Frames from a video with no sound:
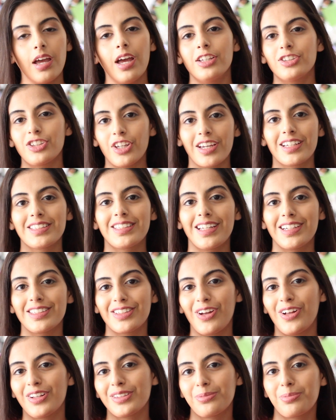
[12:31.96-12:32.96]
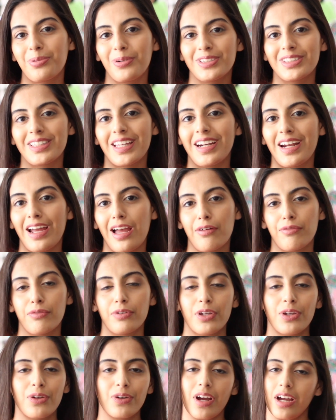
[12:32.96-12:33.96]
So I guess that is all the points that I have
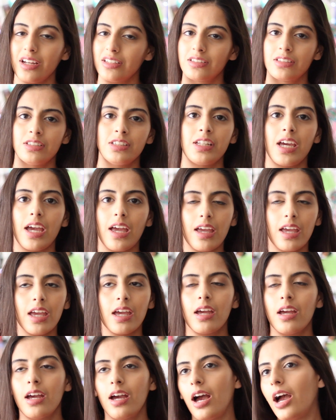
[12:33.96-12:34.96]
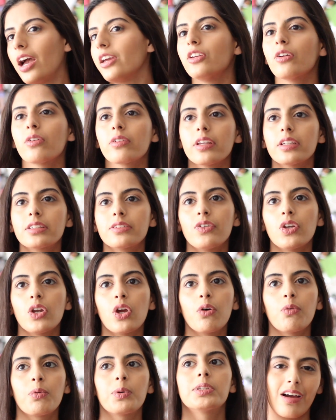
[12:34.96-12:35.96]
for you guys today. I know this
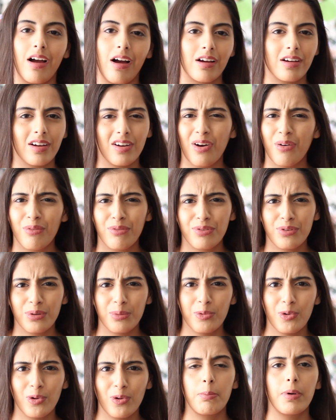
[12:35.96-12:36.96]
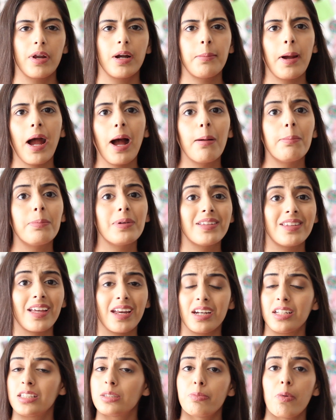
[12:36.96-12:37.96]
video was uncomfortable, but I'm happy
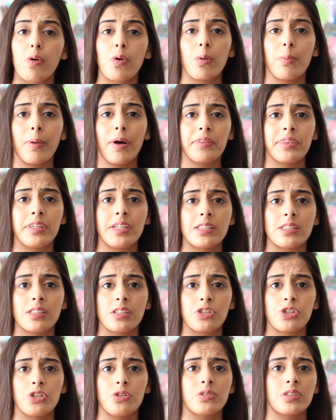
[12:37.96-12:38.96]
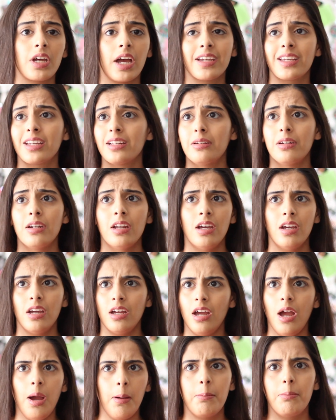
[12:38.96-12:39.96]
that I spoke about these issues. I can
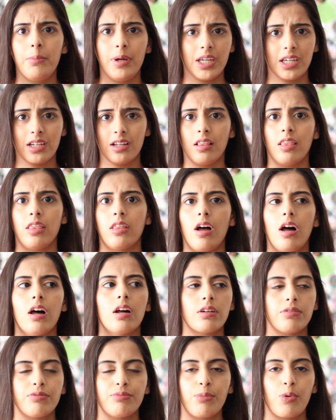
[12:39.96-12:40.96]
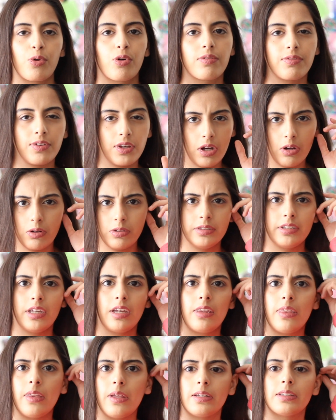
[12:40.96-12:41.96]
make a lot of more videos
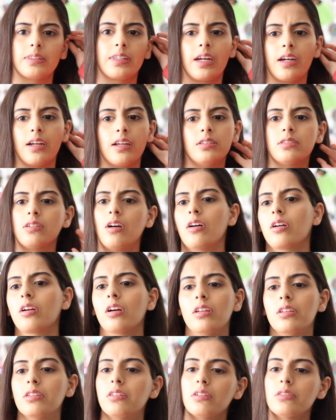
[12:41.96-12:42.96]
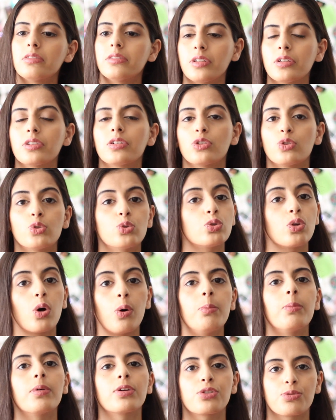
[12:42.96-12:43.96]
like this that I can talk. There's
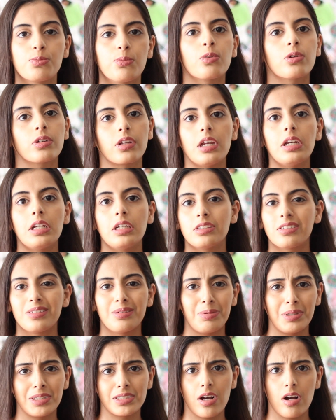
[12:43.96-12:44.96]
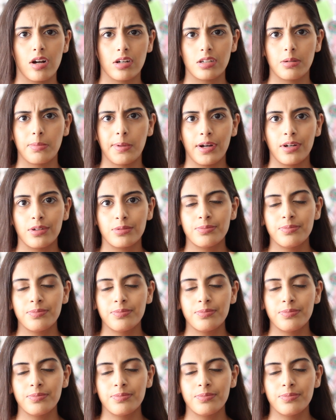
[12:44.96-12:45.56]
so much more that needs to be talked about.